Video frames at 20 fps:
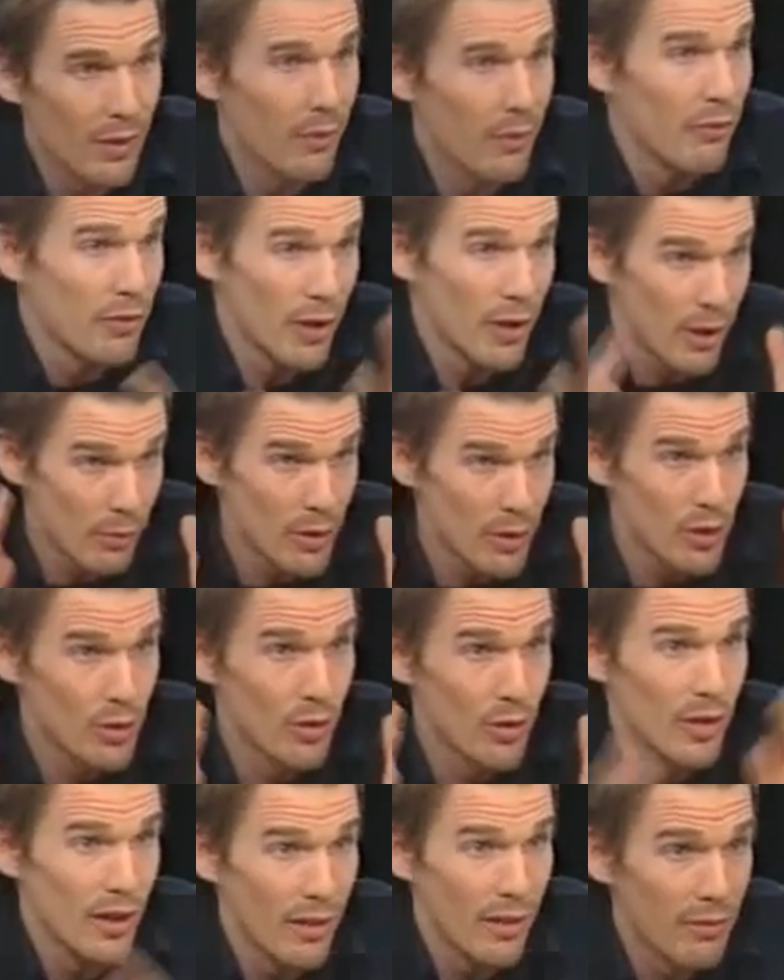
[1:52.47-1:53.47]
I don't feel like we
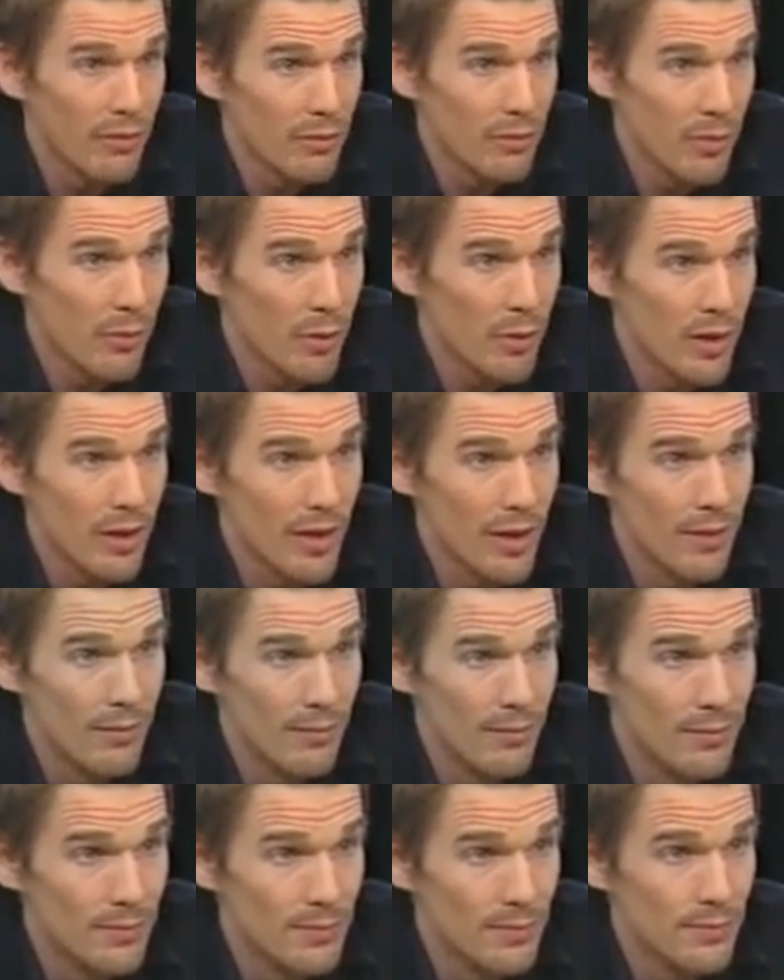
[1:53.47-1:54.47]
should have, but we did.
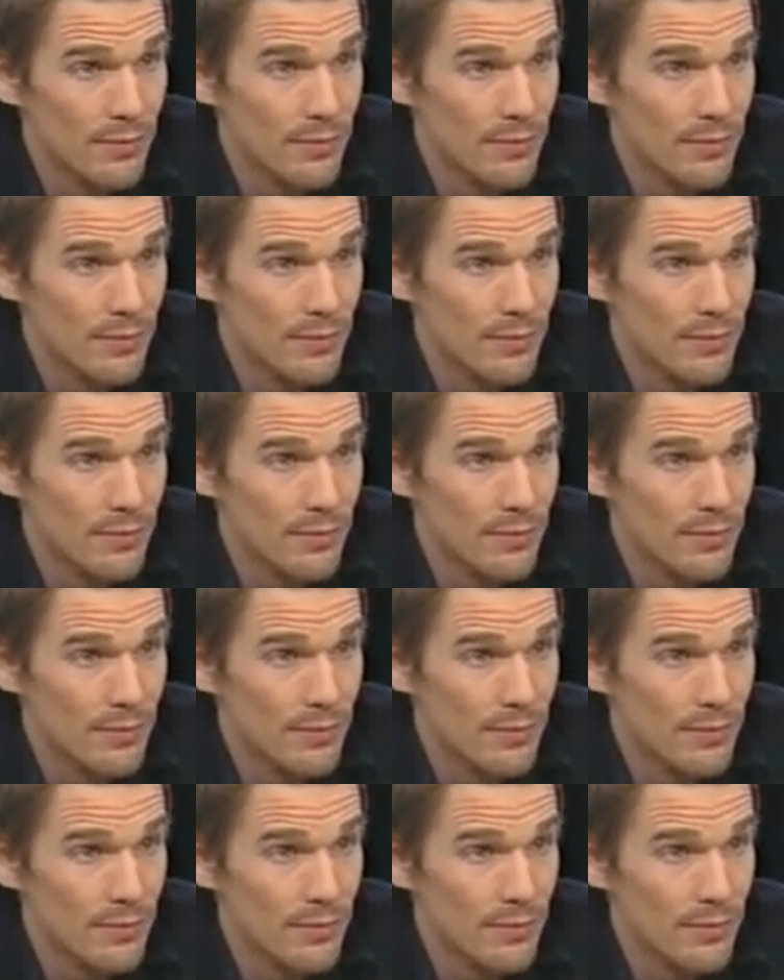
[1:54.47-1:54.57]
